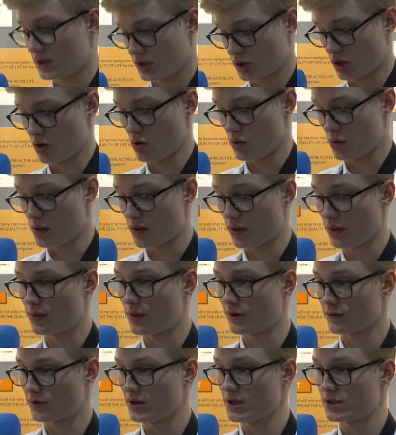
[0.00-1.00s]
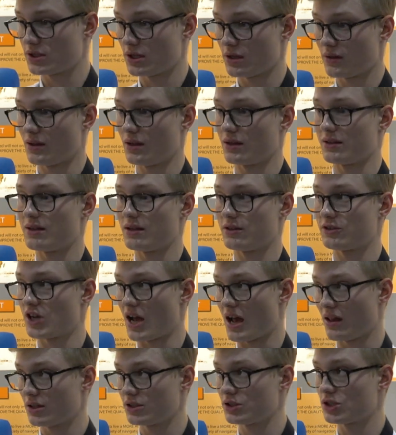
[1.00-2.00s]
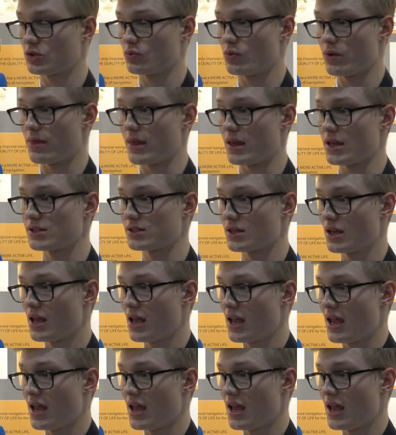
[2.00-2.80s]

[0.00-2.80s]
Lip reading: So the challenges with this